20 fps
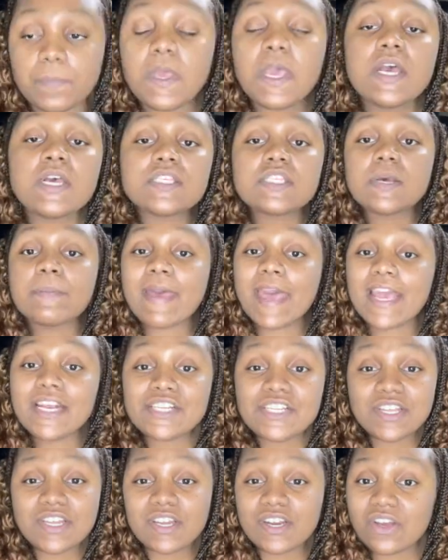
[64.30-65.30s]
So I'm
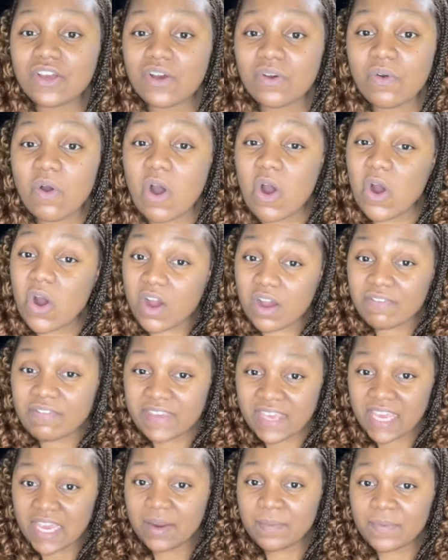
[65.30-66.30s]
actually going to go off
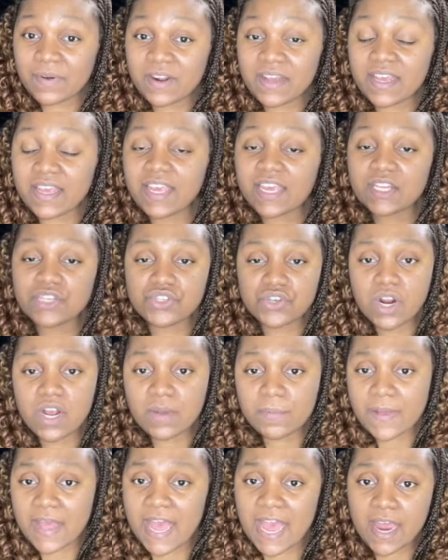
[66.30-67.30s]
camera and draw on
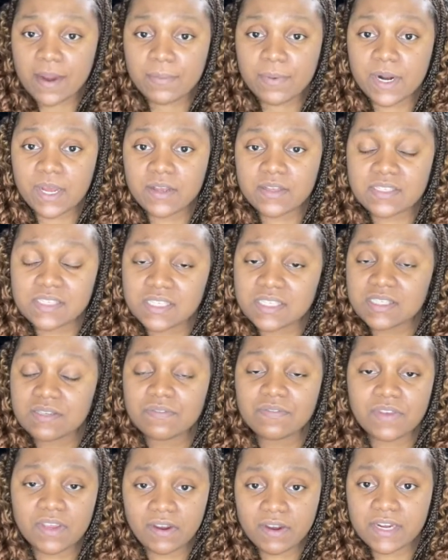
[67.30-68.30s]
my eyebrows. It's a
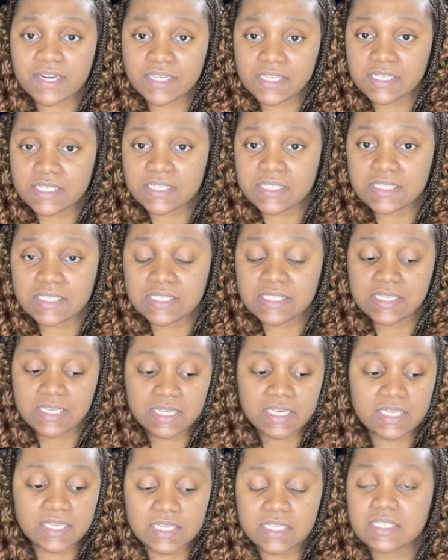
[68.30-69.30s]
very
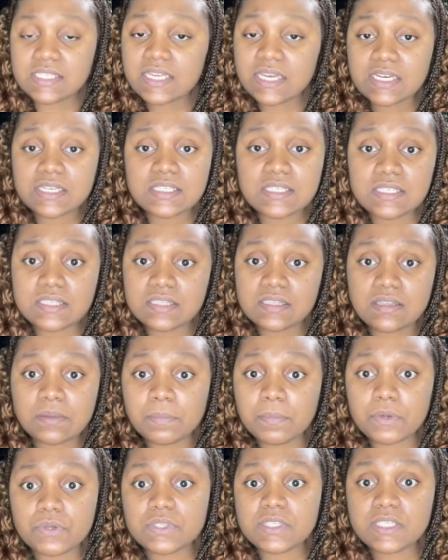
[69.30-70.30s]
tedious, that is the
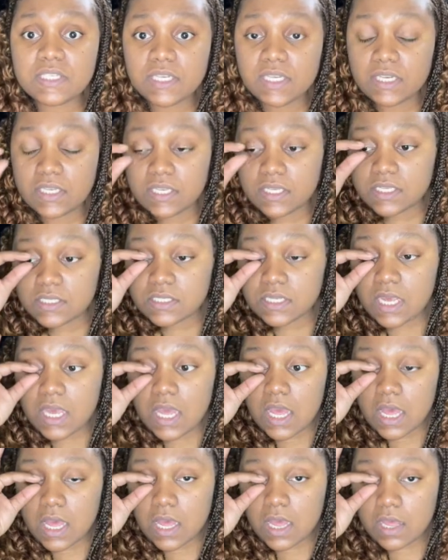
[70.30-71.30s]
most tedious
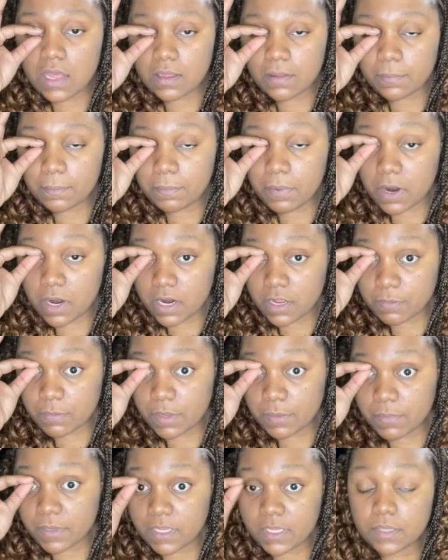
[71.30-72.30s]
part of my
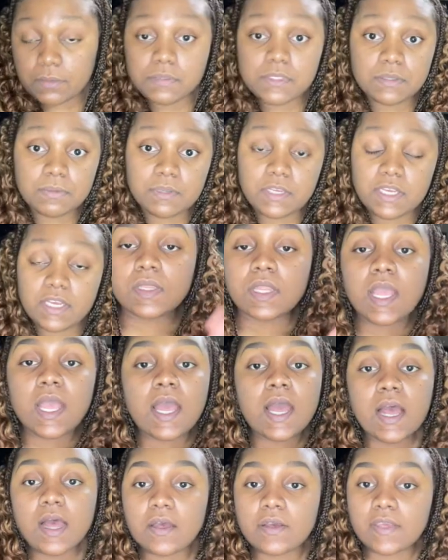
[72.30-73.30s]
makeup to me.
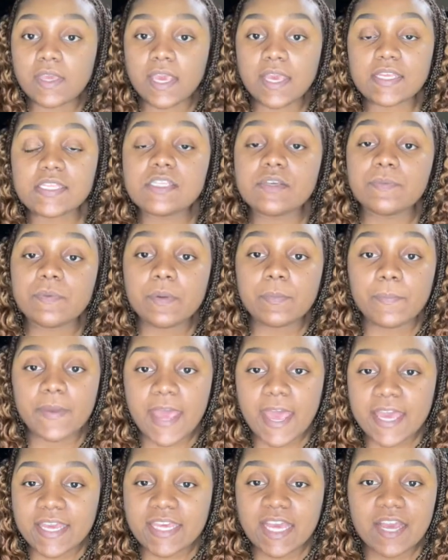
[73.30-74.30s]
Okay, so we're
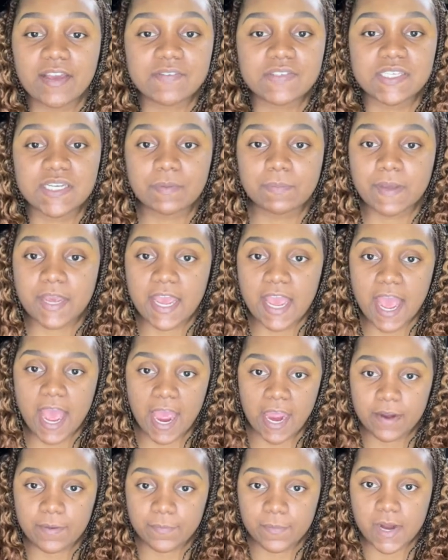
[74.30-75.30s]
back. I've done my
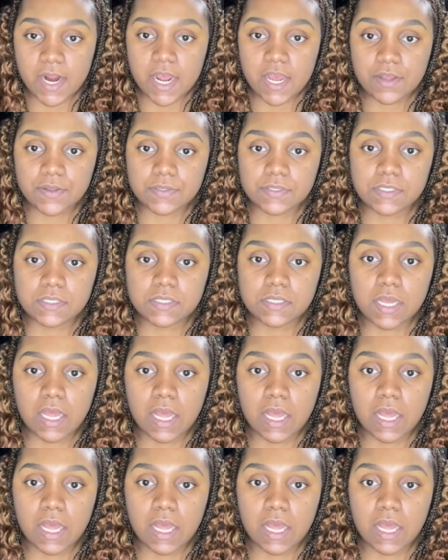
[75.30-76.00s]
eyebrows.